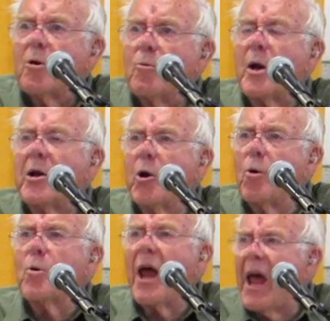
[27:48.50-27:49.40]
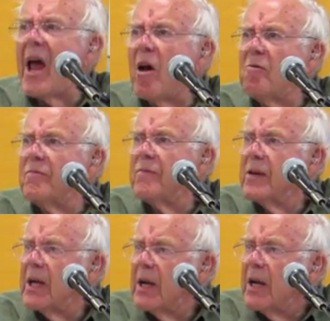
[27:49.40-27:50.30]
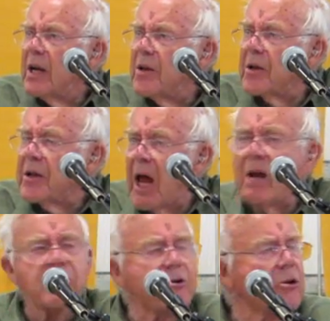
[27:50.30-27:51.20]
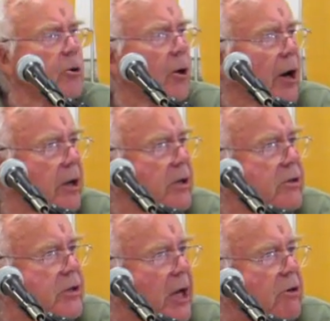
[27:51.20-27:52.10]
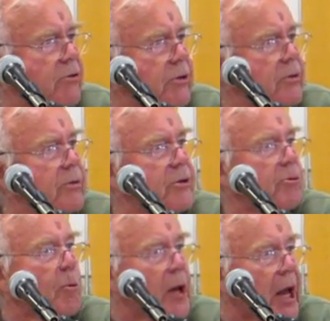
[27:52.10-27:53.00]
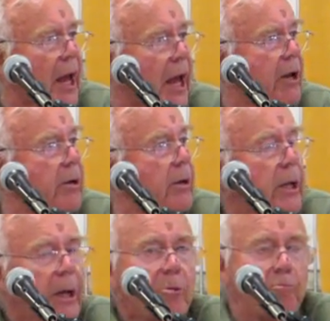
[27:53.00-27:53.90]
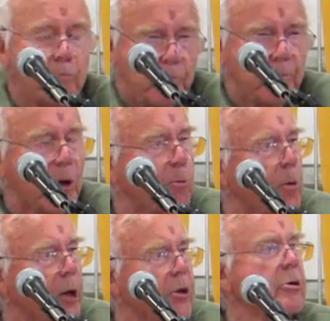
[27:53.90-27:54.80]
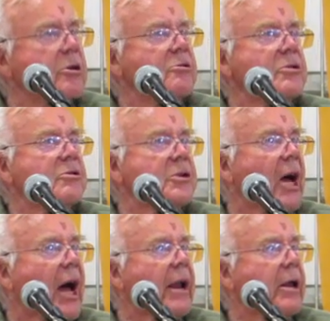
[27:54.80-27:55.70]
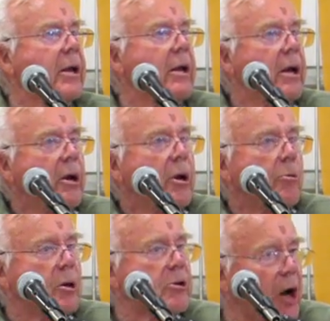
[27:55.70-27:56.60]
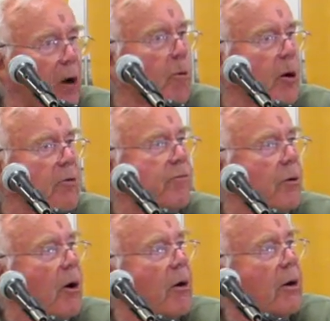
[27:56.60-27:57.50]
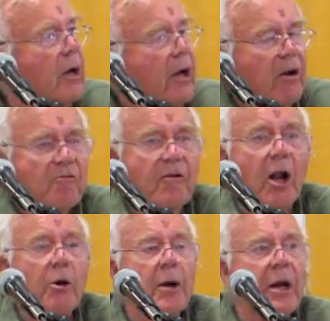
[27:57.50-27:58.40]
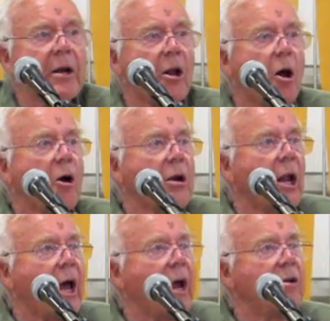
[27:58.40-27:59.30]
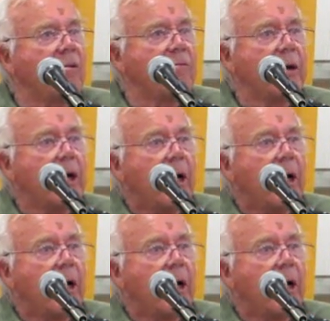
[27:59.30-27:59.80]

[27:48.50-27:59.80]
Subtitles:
We don't have the national organizations that we had. The Wilderness Society, which I worked for, following a long line of